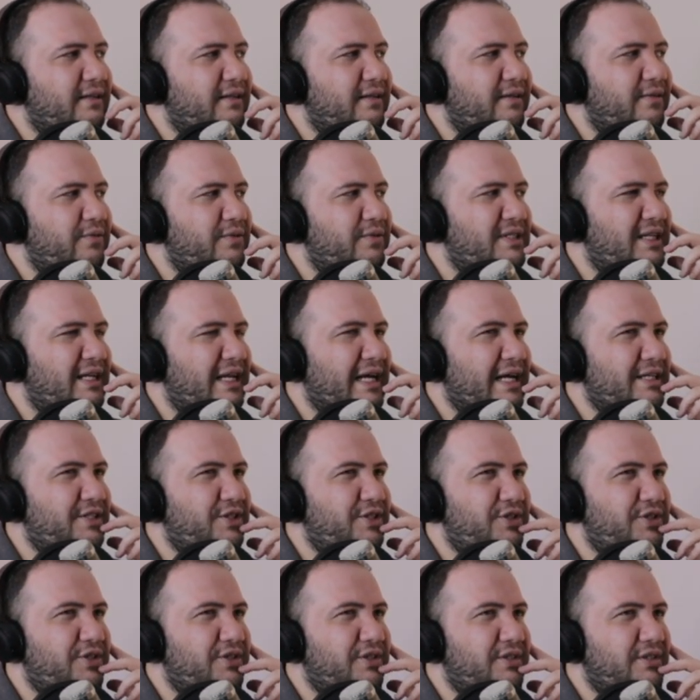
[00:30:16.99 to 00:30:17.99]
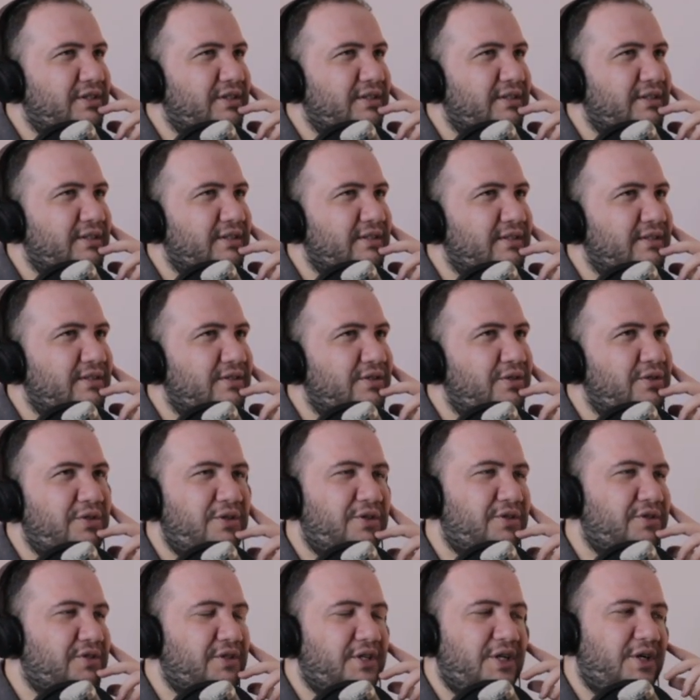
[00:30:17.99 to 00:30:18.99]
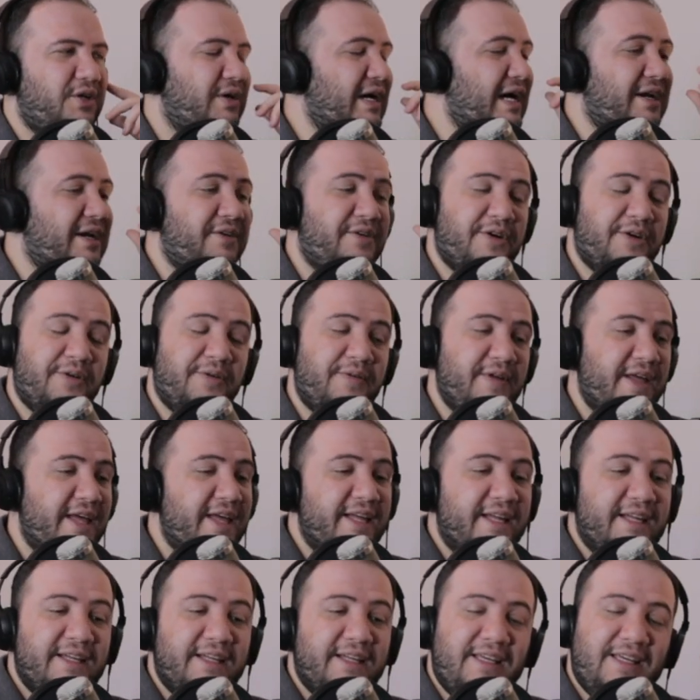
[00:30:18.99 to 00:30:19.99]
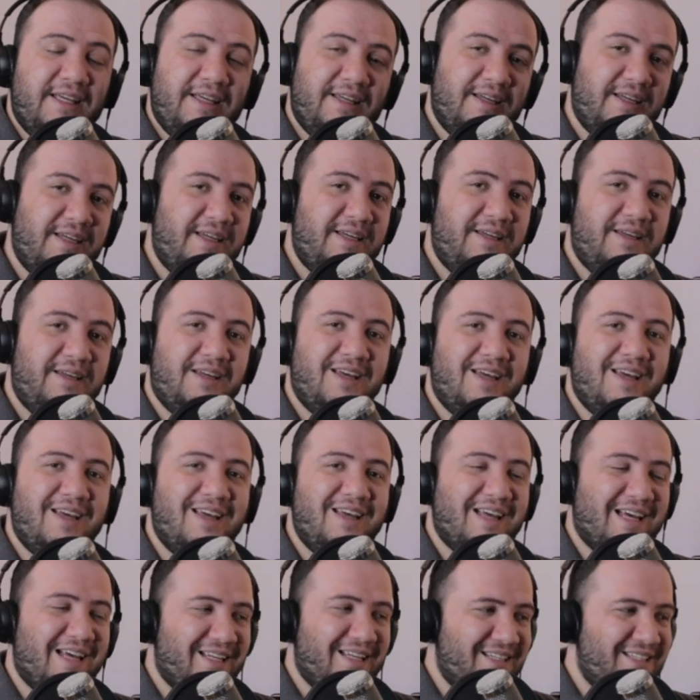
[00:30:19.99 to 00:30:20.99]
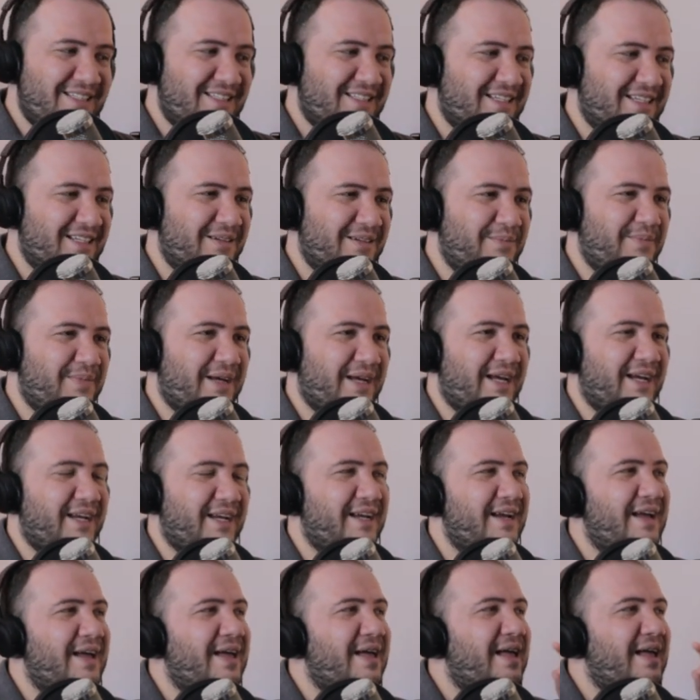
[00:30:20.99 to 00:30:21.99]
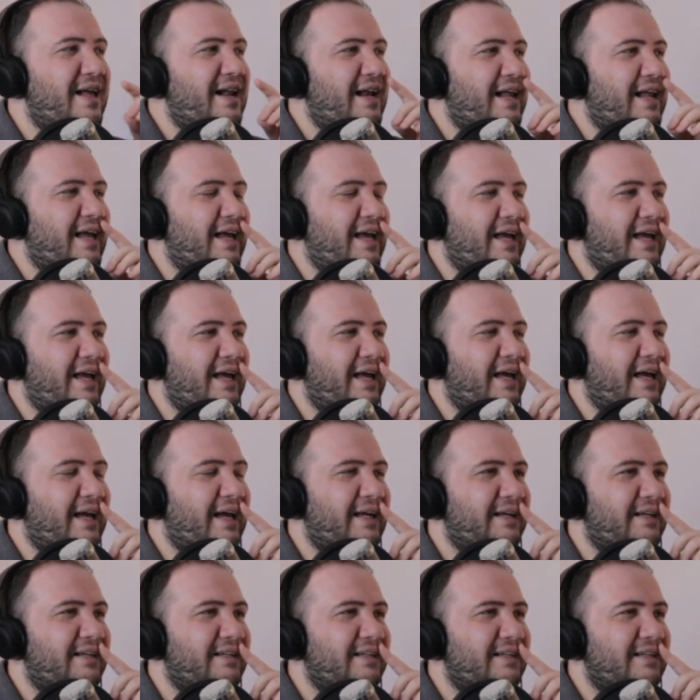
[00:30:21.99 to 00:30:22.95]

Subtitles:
Was it last year? 2 years ago, I don't know. He had his comeback, and